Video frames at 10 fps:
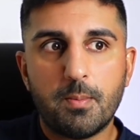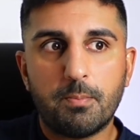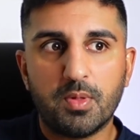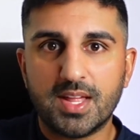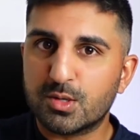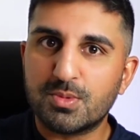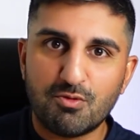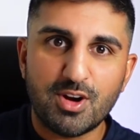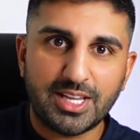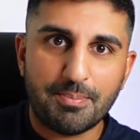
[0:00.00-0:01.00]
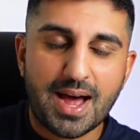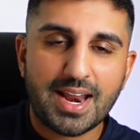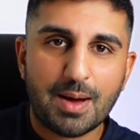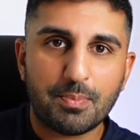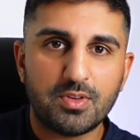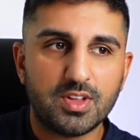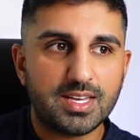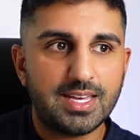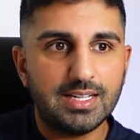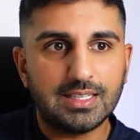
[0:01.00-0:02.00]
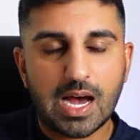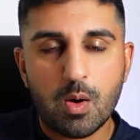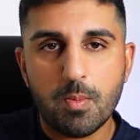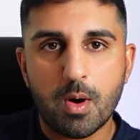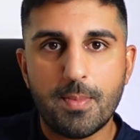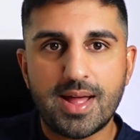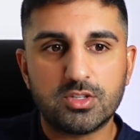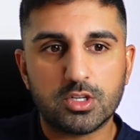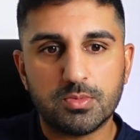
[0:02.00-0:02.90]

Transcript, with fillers: But then something really bad happened that killed our momentum,